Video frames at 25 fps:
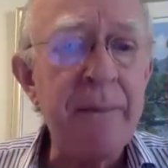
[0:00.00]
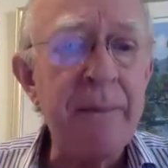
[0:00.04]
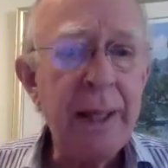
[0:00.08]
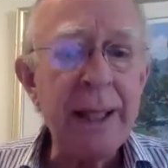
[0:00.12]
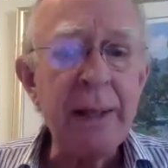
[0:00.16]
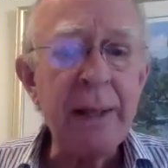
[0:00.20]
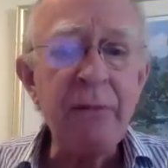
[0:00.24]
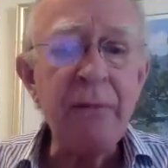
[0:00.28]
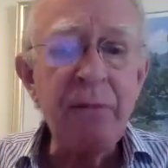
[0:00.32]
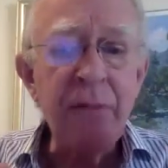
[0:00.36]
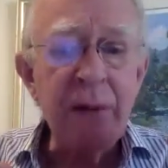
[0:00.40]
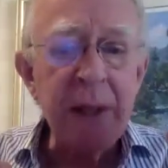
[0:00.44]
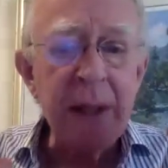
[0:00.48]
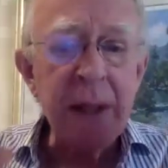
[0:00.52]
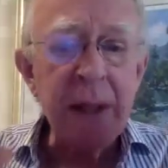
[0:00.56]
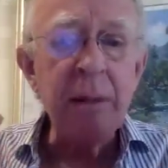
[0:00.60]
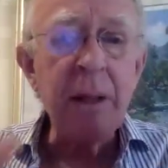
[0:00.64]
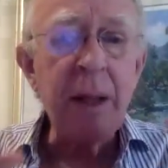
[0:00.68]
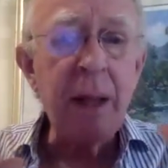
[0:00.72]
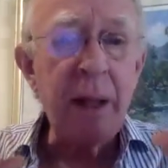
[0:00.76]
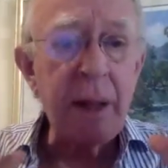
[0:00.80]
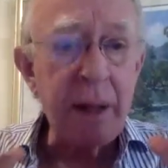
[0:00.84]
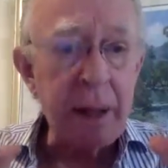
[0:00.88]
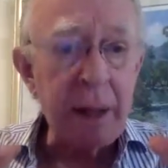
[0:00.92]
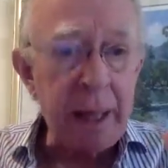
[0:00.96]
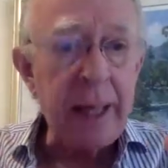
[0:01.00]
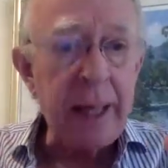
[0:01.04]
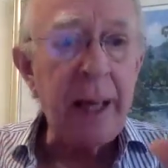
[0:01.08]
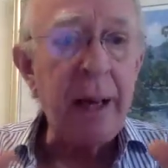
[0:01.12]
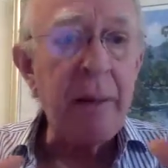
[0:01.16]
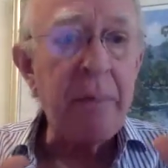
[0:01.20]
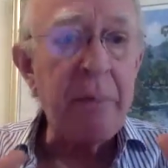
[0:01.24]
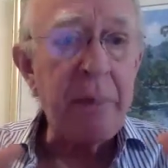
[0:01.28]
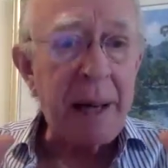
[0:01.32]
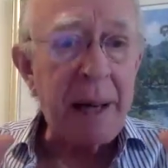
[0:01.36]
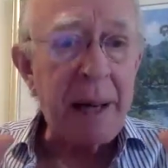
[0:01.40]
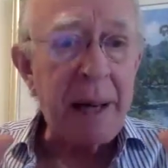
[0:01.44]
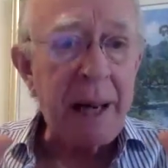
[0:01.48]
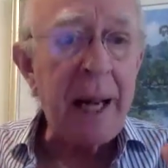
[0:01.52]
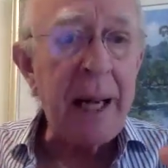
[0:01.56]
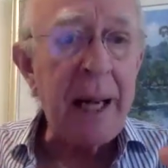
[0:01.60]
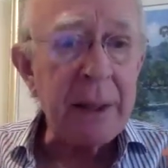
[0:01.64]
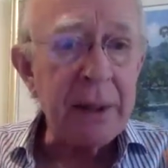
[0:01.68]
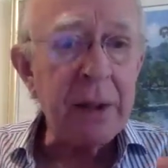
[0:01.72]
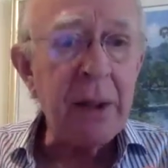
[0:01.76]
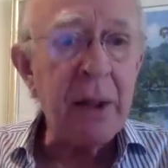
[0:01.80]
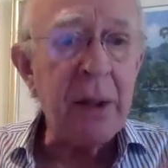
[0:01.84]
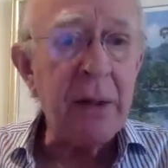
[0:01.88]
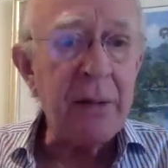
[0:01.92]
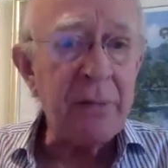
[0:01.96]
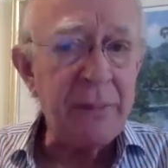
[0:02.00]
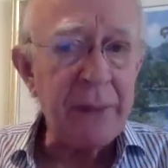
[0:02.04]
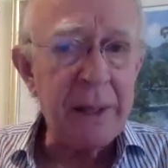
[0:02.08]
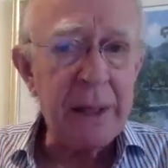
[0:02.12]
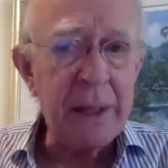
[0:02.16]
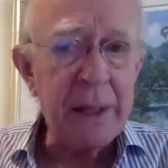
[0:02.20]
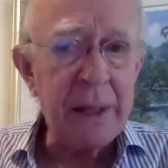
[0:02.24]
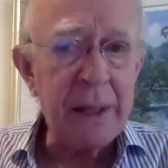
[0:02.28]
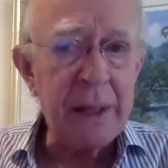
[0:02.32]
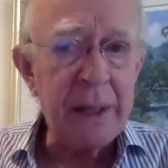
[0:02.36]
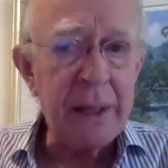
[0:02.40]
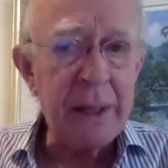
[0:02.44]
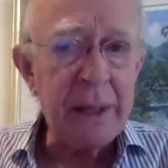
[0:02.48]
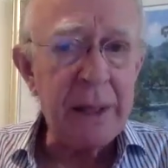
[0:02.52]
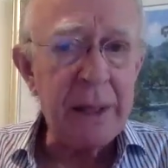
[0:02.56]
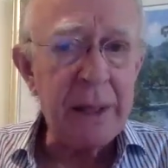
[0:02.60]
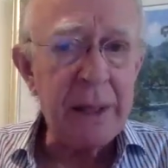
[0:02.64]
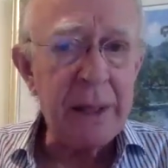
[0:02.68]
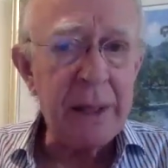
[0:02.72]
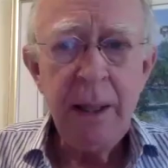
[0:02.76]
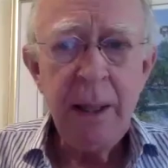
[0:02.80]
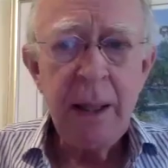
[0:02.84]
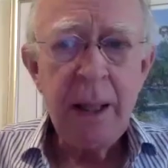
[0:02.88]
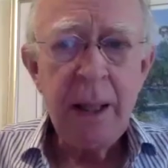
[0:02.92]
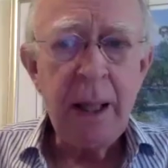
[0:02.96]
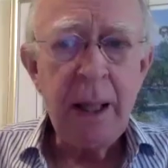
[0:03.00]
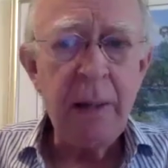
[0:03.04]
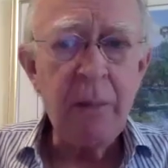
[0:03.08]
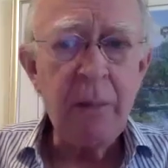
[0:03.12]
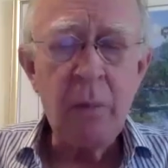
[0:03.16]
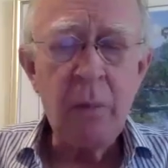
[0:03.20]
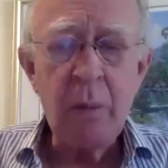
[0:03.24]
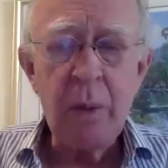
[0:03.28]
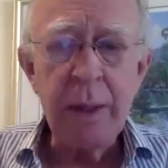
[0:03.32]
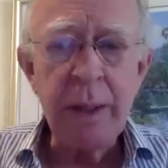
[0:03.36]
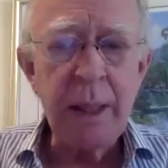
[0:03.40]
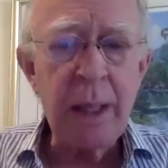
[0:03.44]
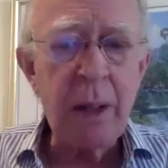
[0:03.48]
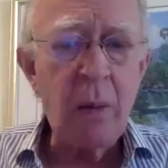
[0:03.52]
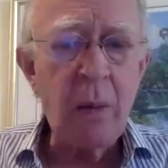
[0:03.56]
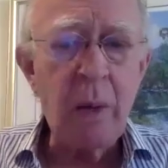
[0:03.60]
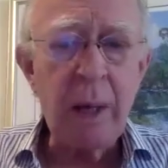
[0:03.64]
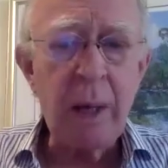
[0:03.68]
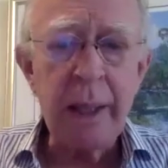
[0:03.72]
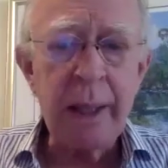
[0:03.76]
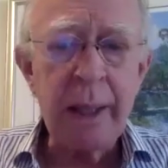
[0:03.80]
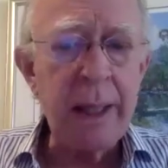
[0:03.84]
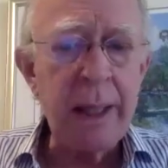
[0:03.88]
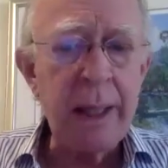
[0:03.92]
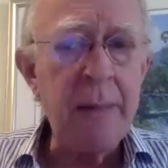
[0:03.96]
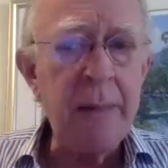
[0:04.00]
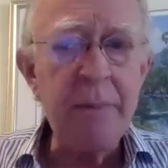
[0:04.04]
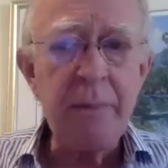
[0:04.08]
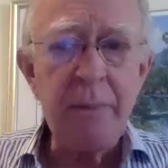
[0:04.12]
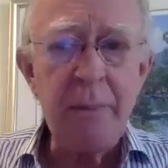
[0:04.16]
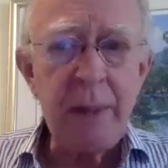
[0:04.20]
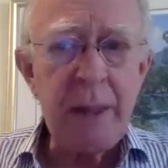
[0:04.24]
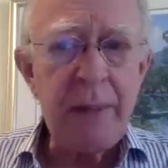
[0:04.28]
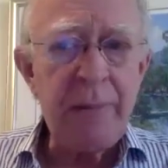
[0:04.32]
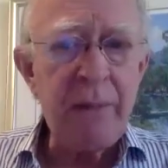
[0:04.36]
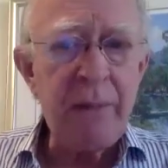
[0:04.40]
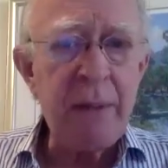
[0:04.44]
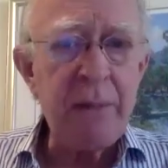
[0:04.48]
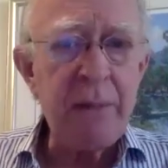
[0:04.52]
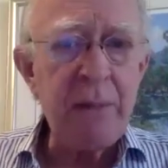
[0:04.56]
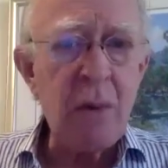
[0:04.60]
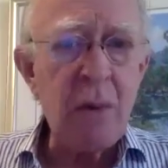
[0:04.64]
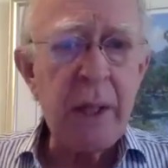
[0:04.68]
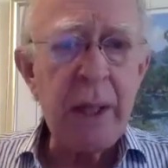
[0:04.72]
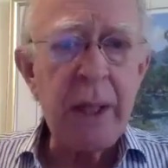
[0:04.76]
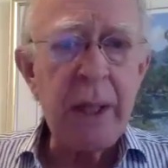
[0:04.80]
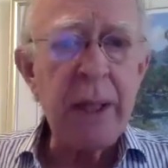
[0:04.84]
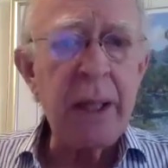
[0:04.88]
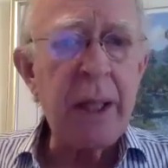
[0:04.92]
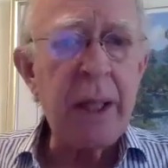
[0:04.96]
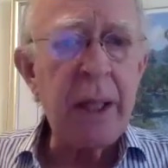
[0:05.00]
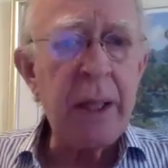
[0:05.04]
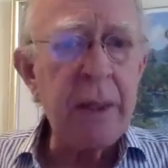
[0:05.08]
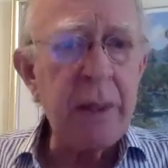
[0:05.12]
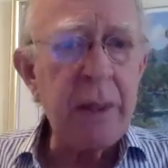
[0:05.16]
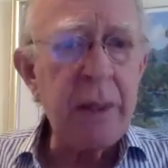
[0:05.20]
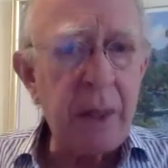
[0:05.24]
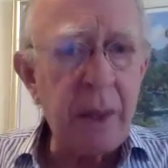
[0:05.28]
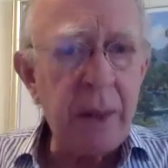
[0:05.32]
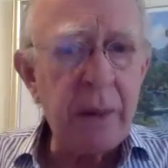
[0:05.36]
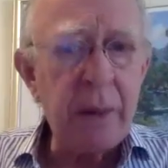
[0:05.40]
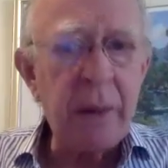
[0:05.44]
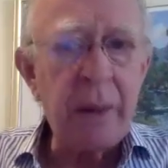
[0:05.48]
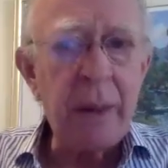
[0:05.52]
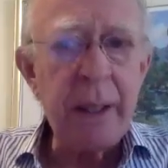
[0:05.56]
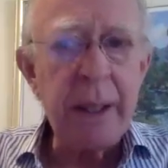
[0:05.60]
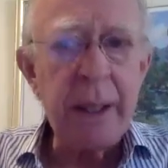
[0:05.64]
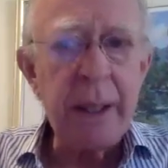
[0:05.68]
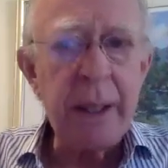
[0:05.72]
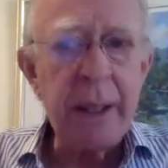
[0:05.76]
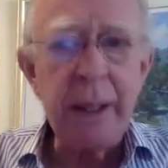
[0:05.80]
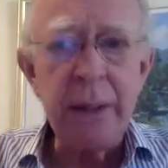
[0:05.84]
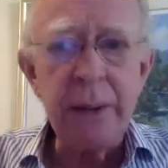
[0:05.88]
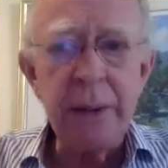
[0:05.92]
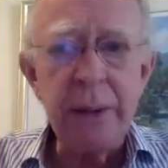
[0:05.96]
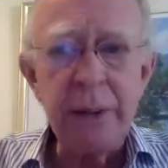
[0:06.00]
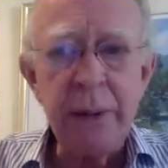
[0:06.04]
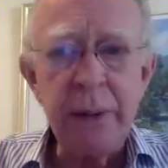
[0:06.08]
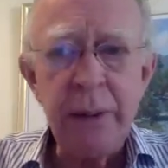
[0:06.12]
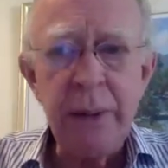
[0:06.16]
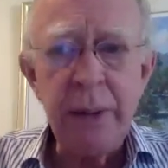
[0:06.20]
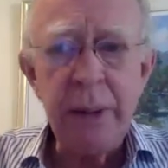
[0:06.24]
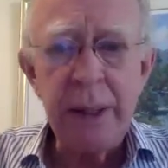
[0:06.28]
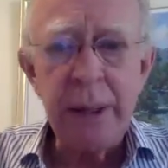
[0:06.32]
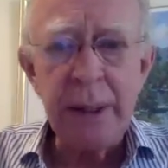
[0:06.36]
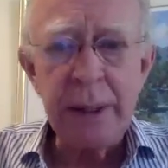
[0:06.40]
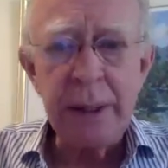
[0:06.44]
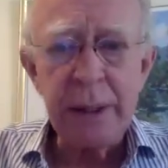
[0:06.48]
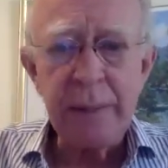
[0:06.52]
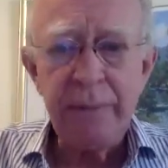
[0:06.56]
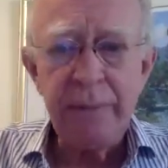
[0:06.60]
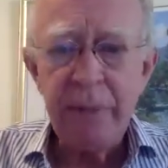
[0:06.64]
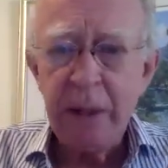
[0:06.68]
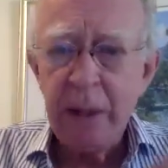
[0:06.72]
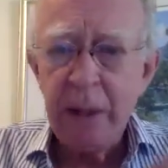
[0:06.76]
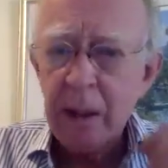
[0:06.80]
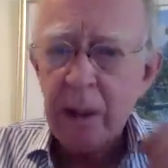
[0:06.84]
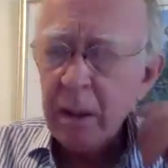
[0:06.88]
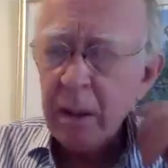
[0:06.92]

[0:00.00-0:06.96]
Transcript: They can feel that they are part of this. And when they wake up every morning, they know that they're going to do this.